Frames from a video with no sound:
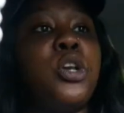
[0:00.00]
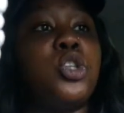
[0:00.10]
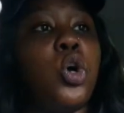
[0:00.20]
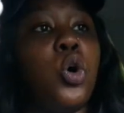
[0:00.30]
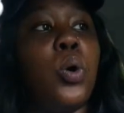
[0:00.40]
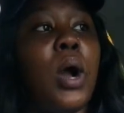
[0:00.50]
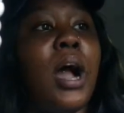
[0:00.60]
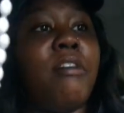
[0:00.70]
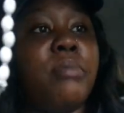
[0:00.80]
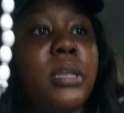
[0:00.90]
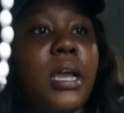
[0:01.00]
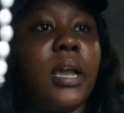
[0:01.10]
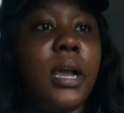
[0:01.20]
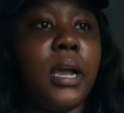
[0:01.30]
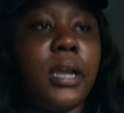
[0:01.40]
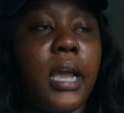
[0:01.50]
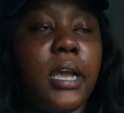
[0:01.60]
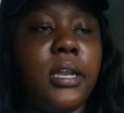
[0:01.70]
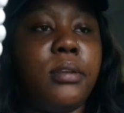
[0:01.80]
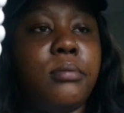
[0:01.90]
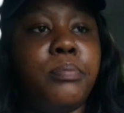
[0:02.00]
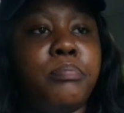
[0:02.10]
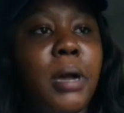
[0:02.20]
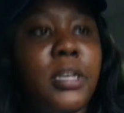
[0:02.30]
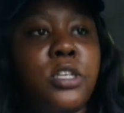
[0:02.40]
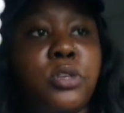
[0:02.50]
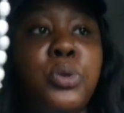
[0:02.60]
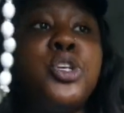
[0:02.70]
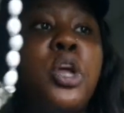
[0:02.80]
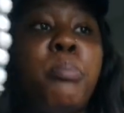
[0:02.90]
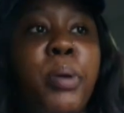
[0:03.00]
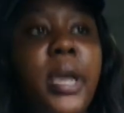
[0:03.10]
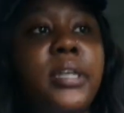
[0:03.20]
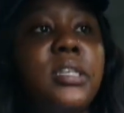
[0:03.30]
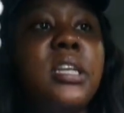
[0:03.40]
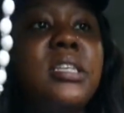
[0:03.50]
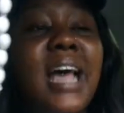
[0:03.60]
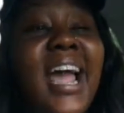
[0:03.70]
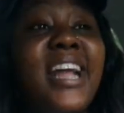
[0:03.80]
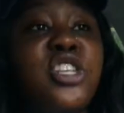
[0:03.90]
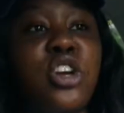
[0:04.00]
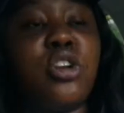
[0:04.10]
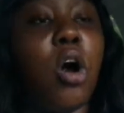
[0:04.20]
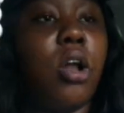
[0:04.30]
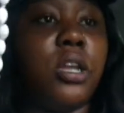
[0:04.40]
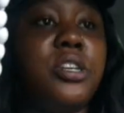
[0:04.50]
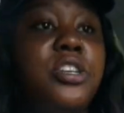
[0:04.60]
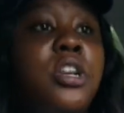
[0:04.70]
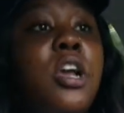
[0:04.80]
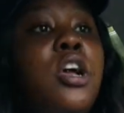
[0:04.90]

So I've been getting my tuition paid since I entered college,